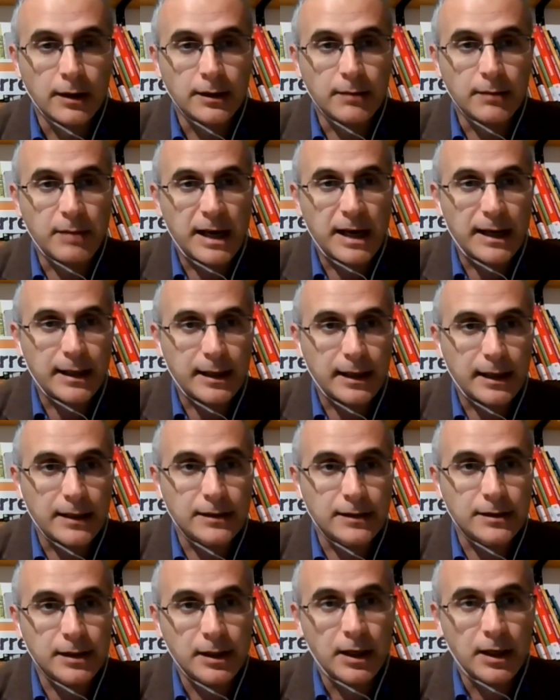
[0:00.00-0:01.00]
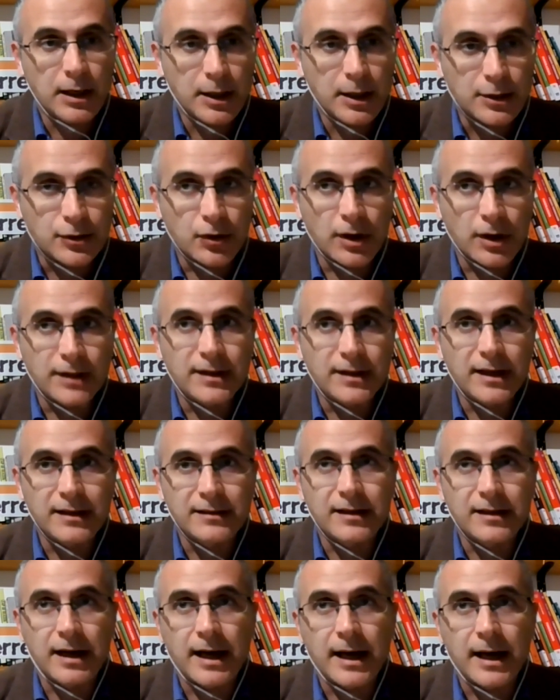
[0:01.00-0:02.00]
the Balkans. So at
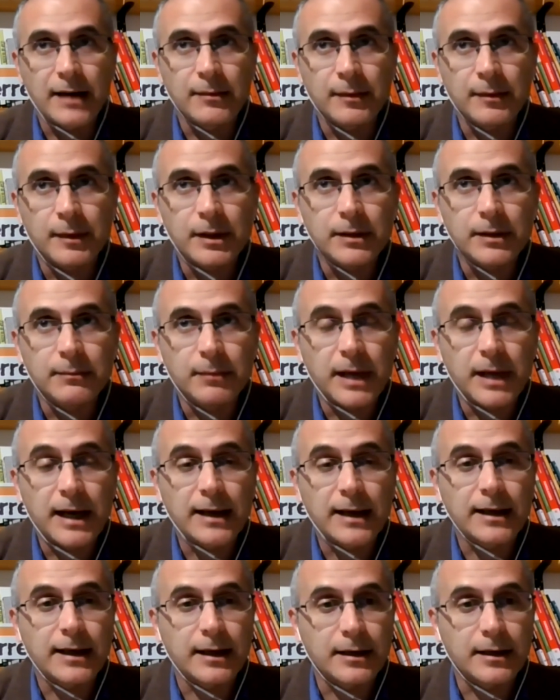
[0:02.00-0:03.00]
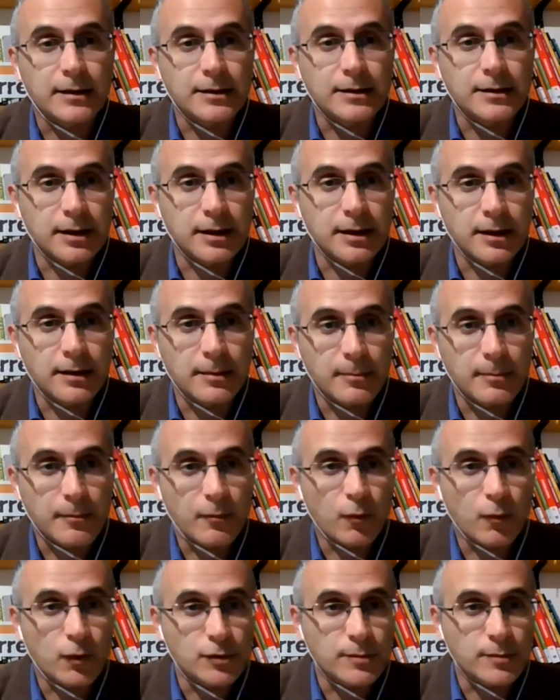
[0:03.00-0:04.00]
that time, Balkans
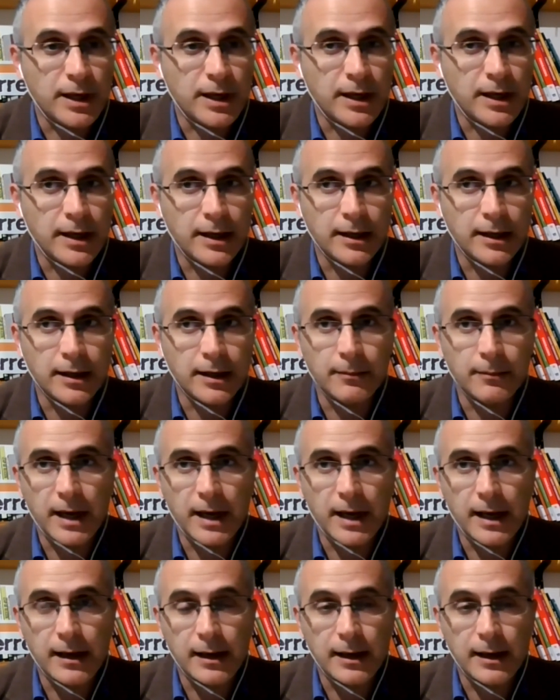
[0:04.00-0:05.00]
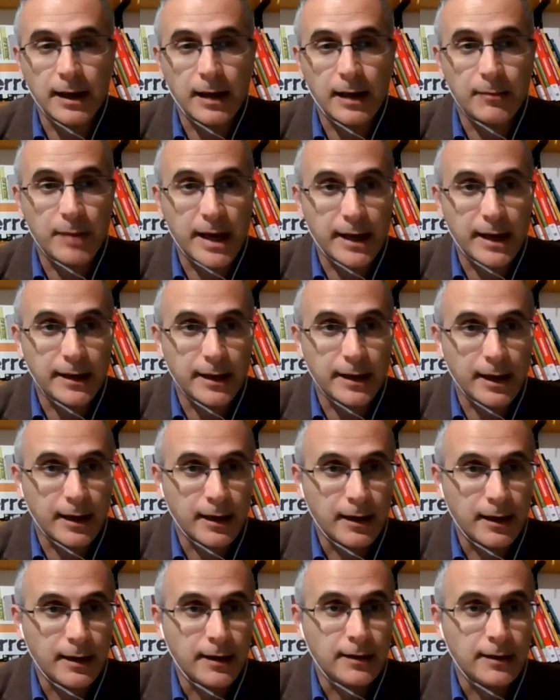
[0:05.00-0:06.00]
was meaning mainly Albania,
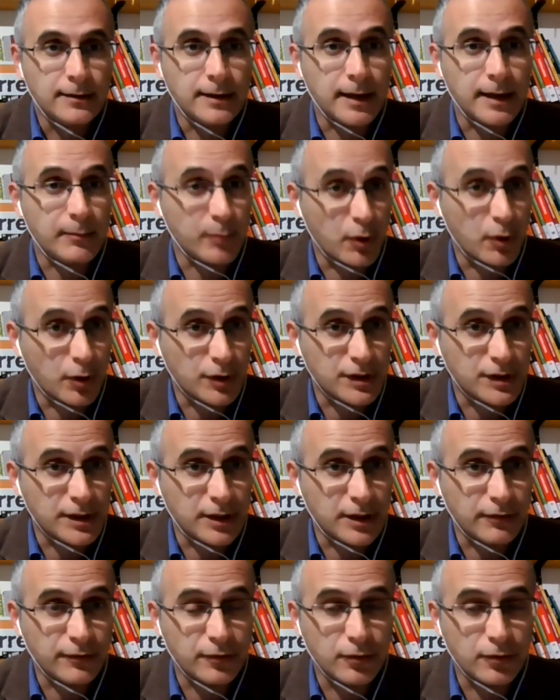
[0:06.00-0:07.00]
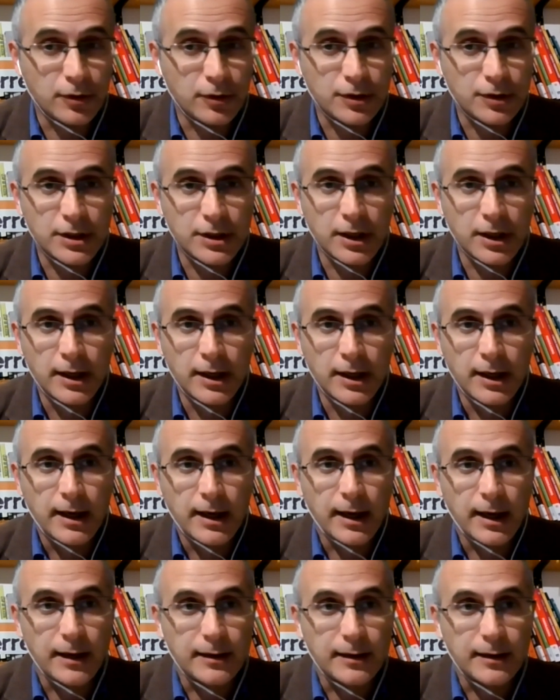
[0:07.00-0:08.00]
then Bosnia, of course,
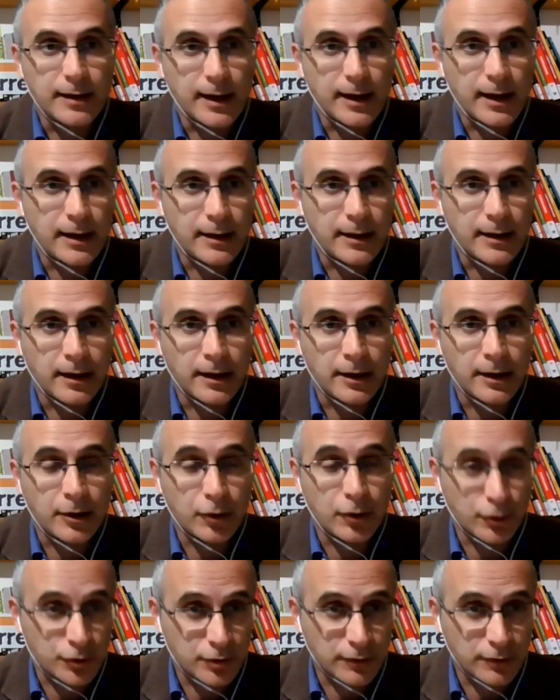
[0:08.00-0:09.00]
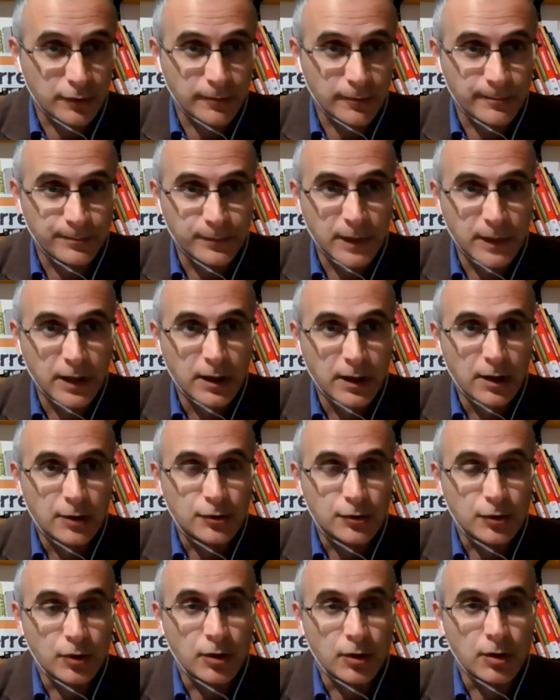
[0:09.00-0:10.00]
and then Kosovo.
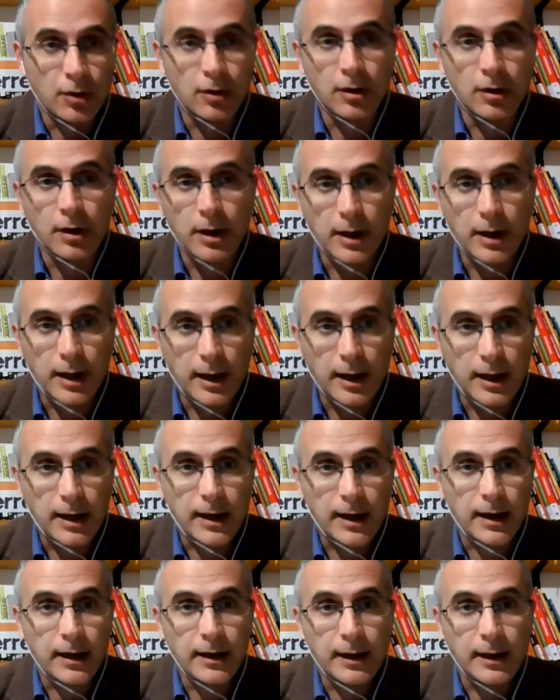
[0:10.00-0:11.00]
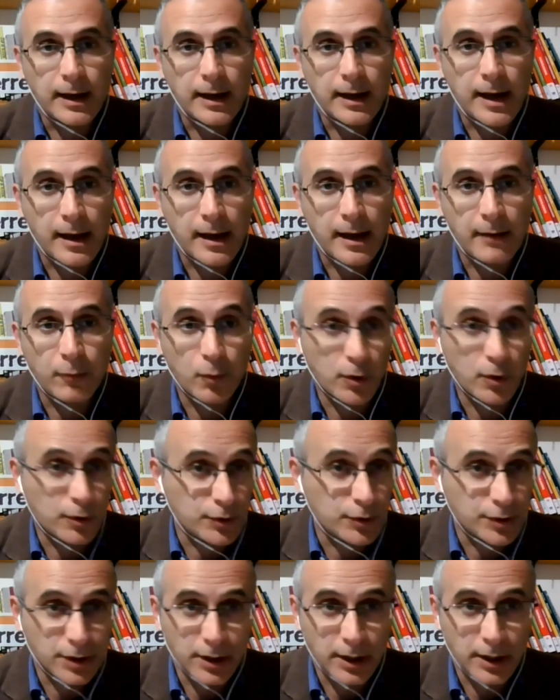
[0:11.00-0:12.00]
So I
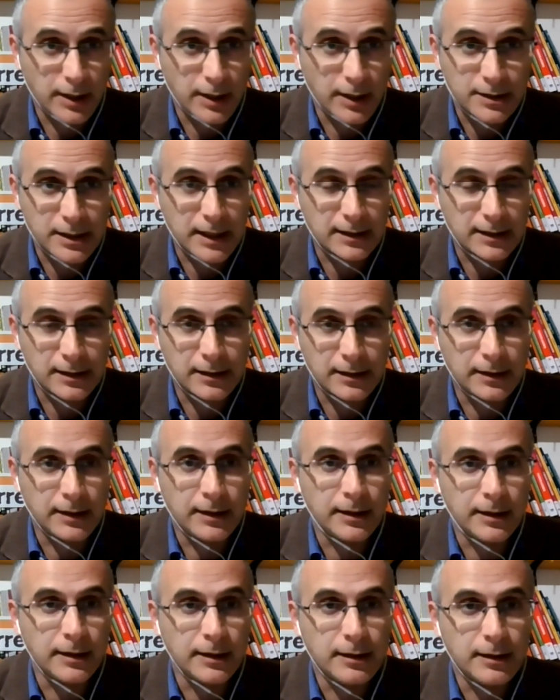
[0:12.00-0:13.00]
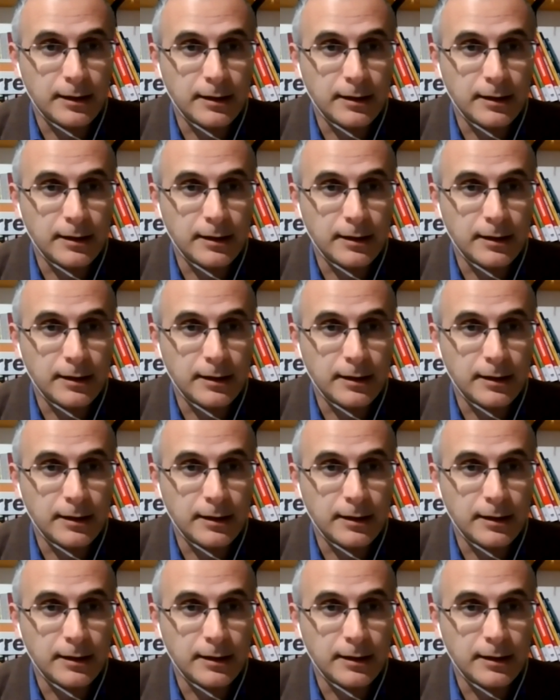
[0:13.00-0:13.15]
was exactly